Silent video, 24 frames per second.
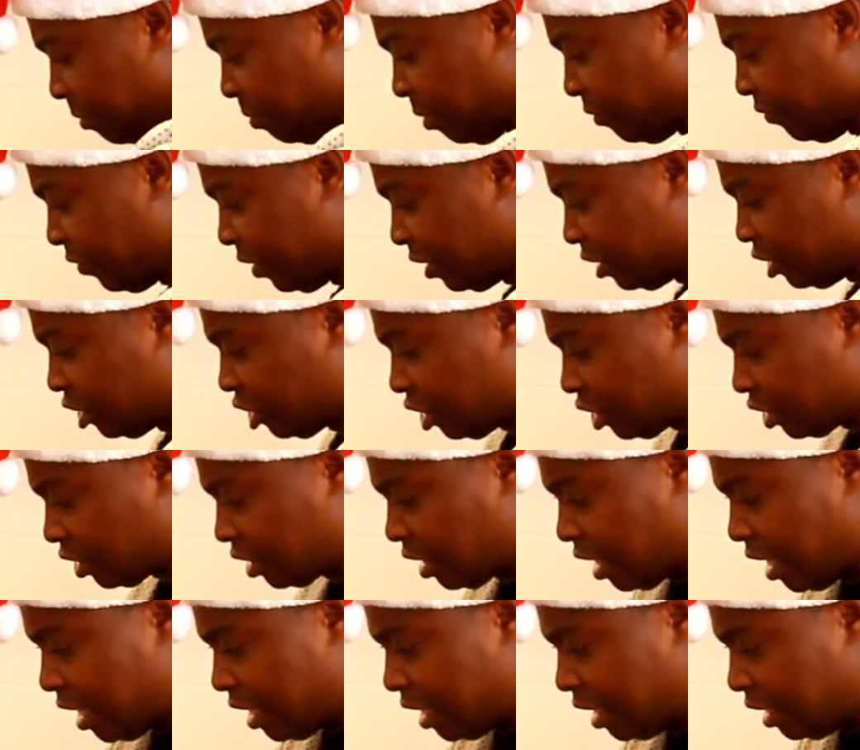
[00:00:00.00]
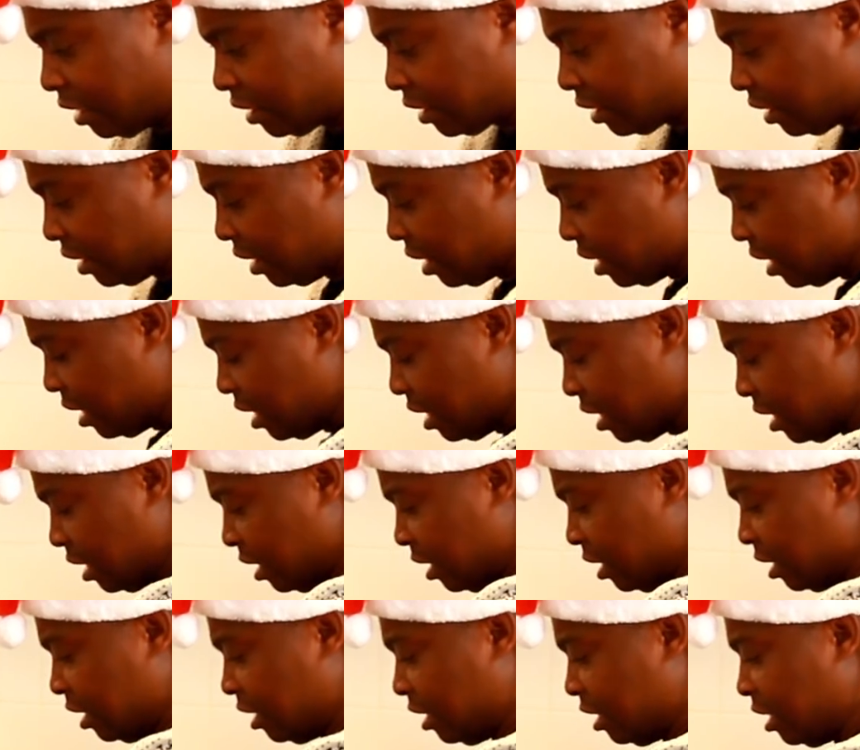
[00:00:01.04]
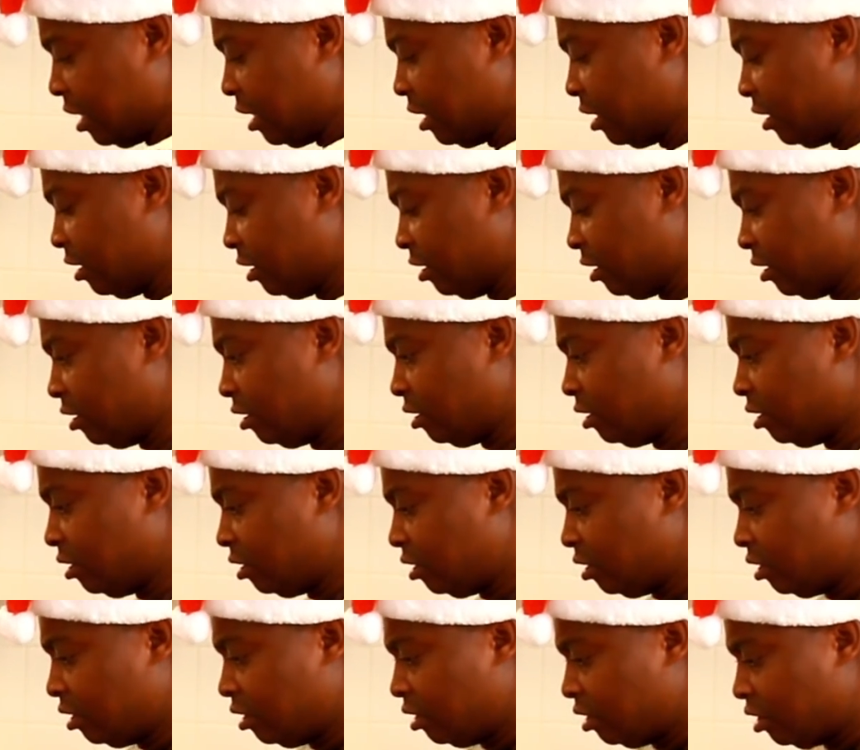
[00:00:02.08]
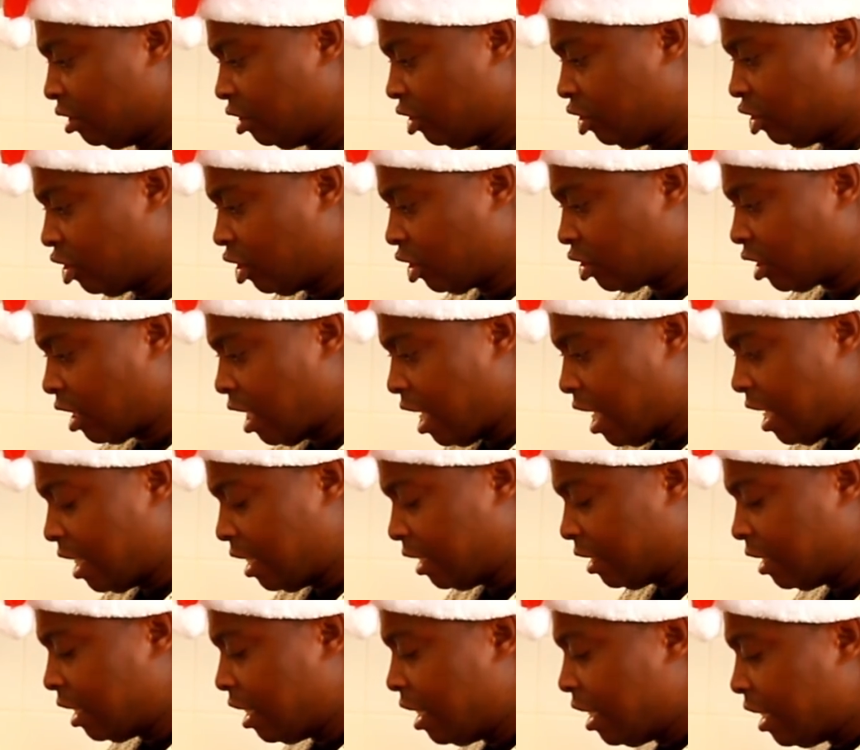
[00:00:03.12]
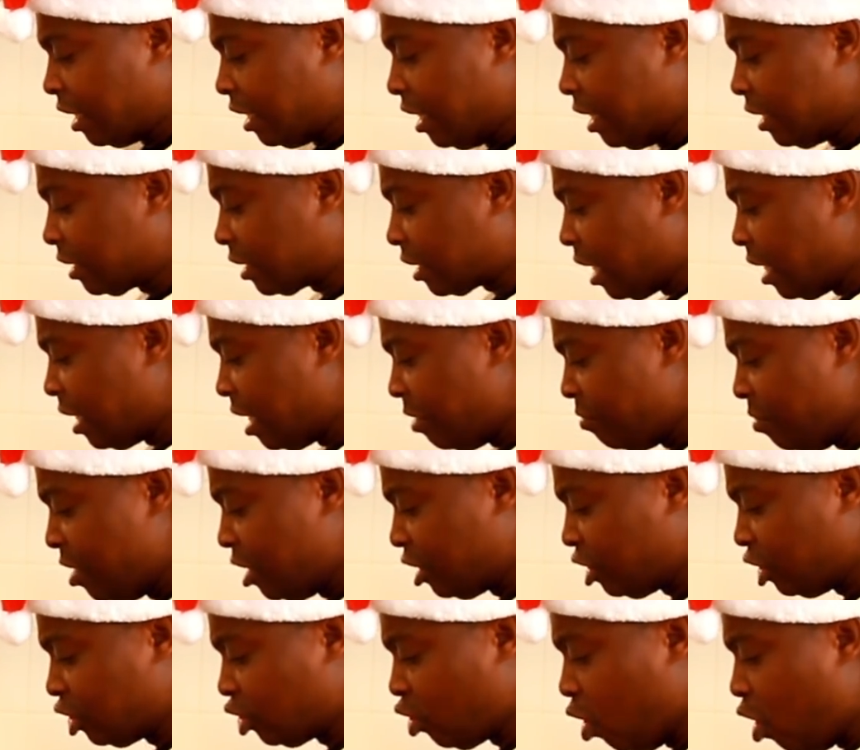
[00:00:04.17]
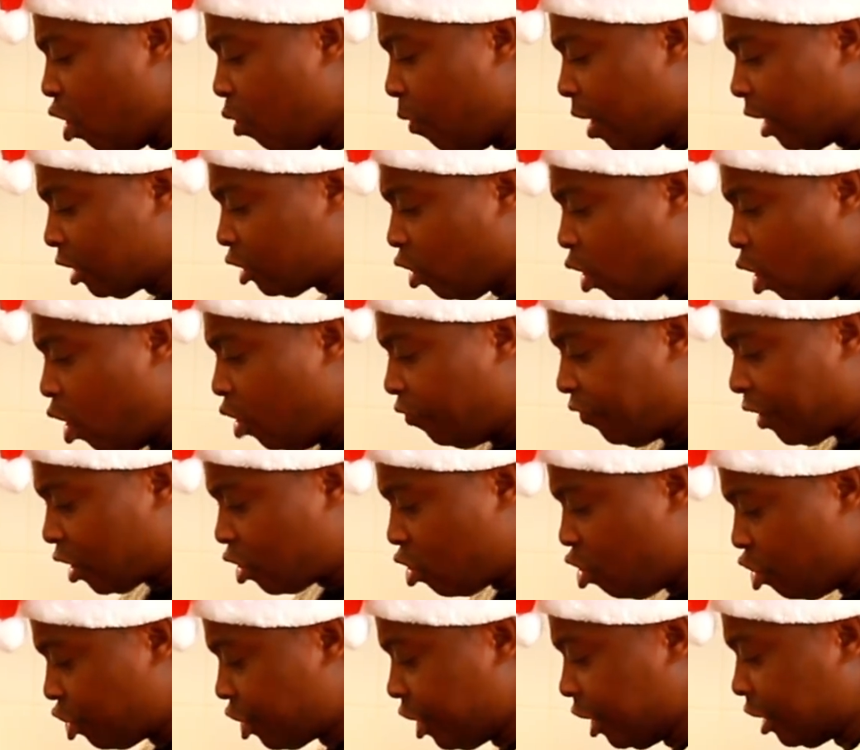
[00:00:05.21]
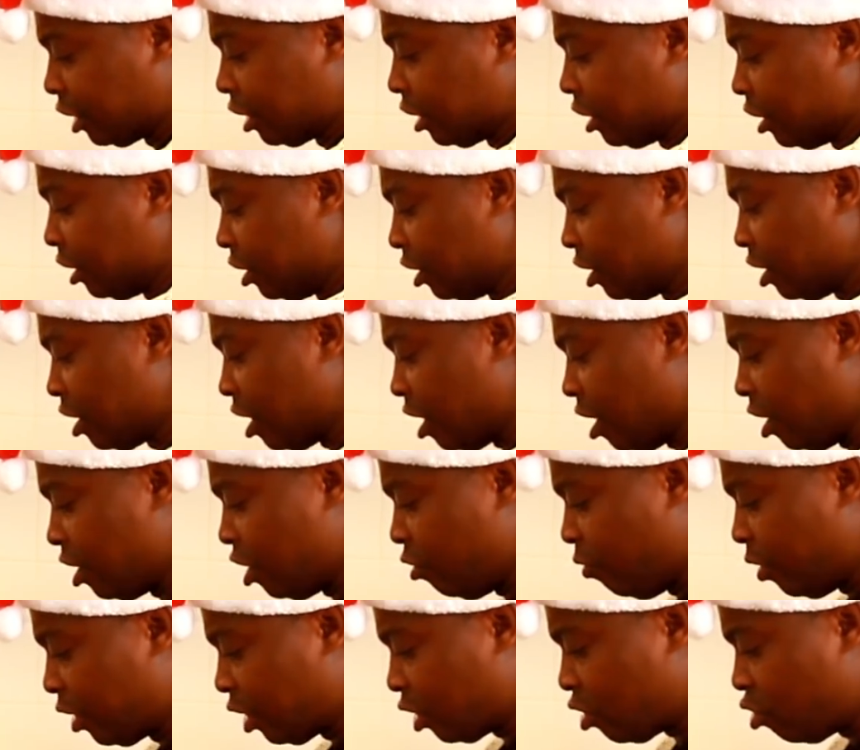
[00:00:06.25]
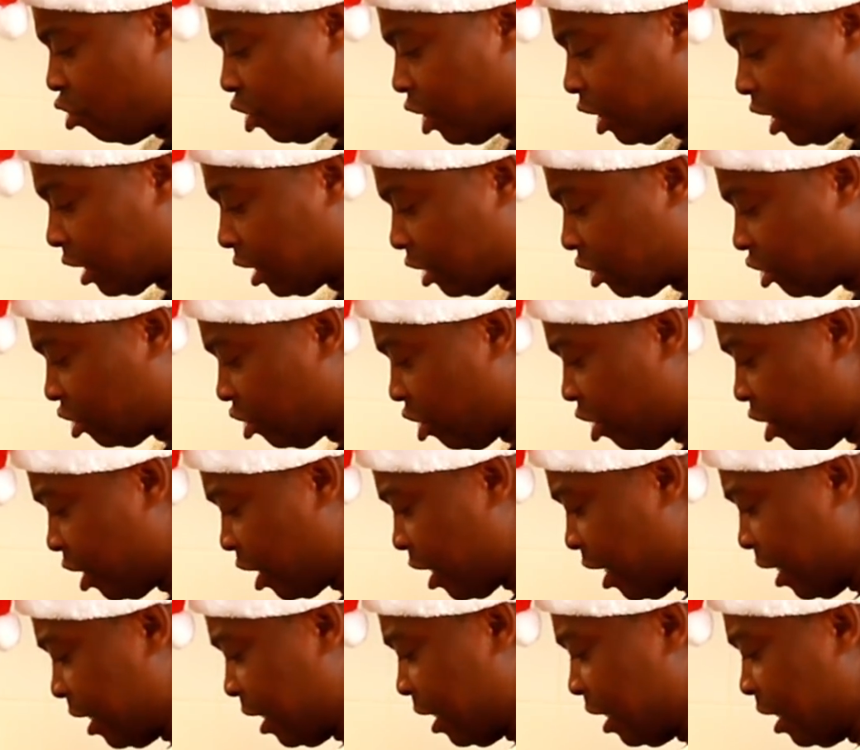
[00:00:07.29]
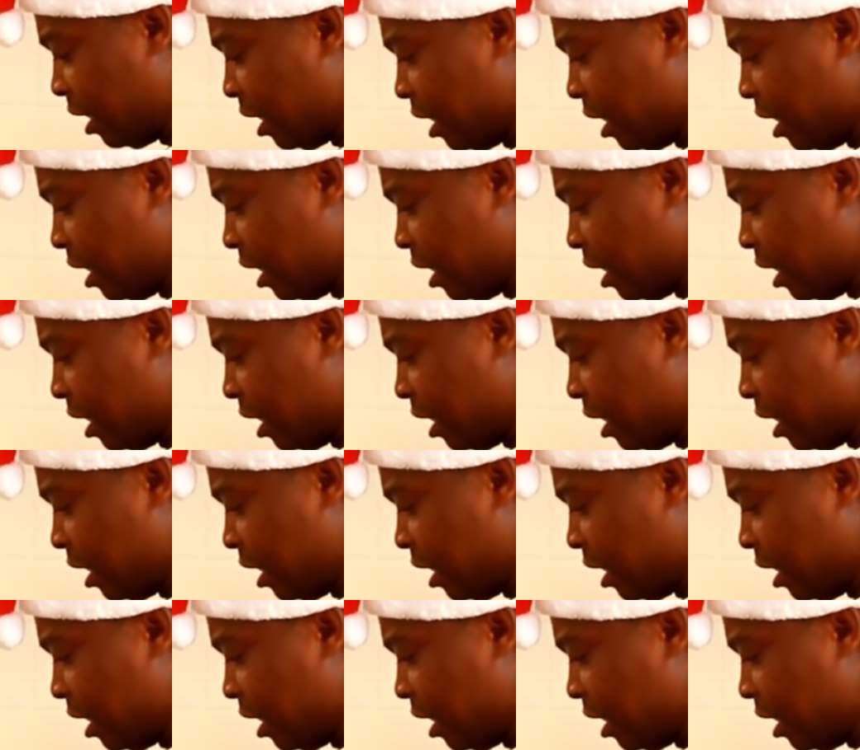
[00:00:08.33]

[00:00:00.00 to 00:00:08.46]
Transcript: of it, just like this. And just like this. This kind of meat, you don't want to overcook it. You know, you want to cook it at a certain kind of